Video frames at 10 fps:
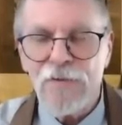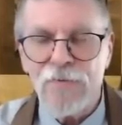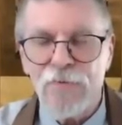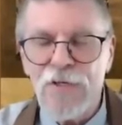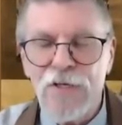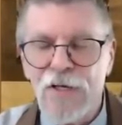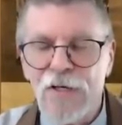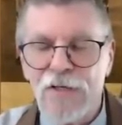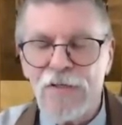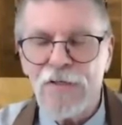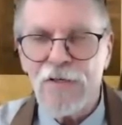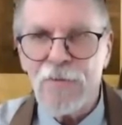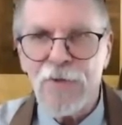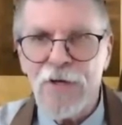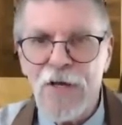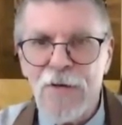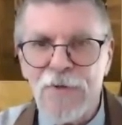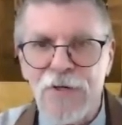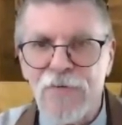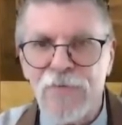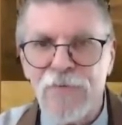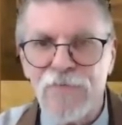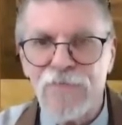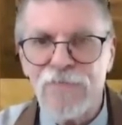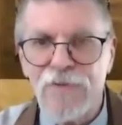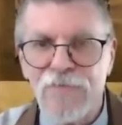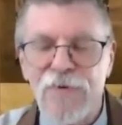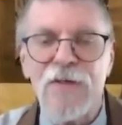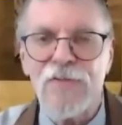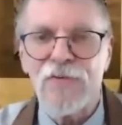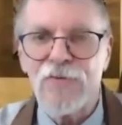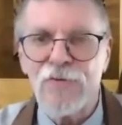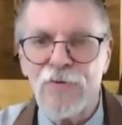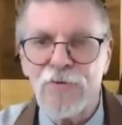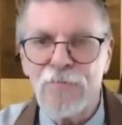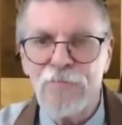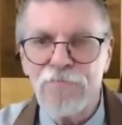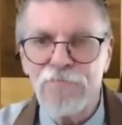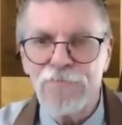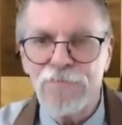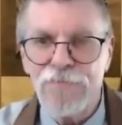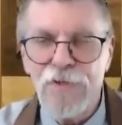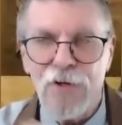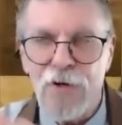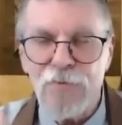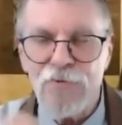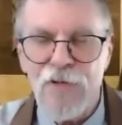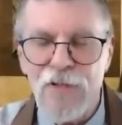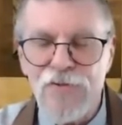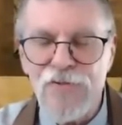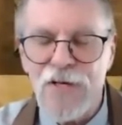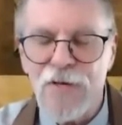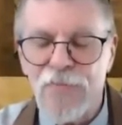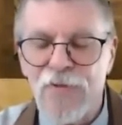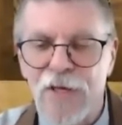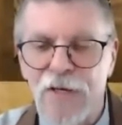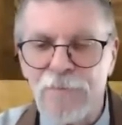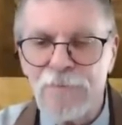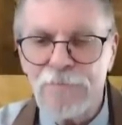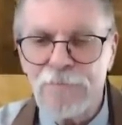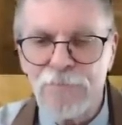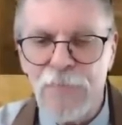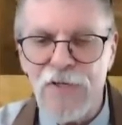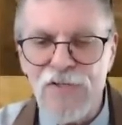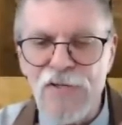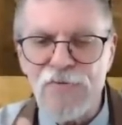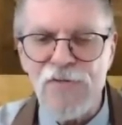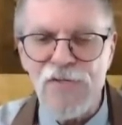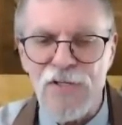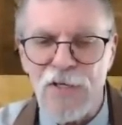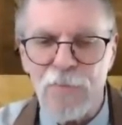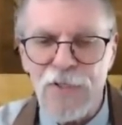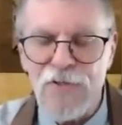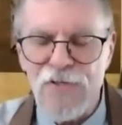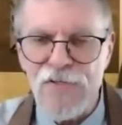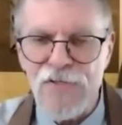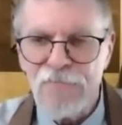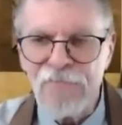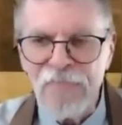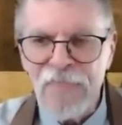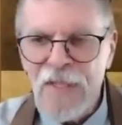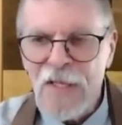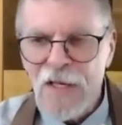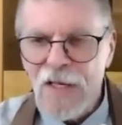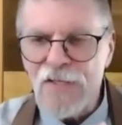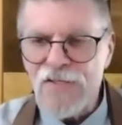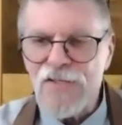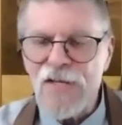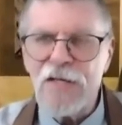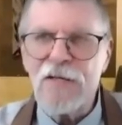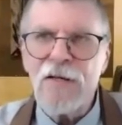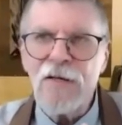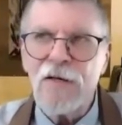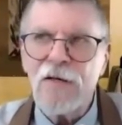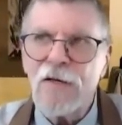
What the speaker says: three Abrahamic faiths could, you know, say the same thing. But it's interesting because in Zen,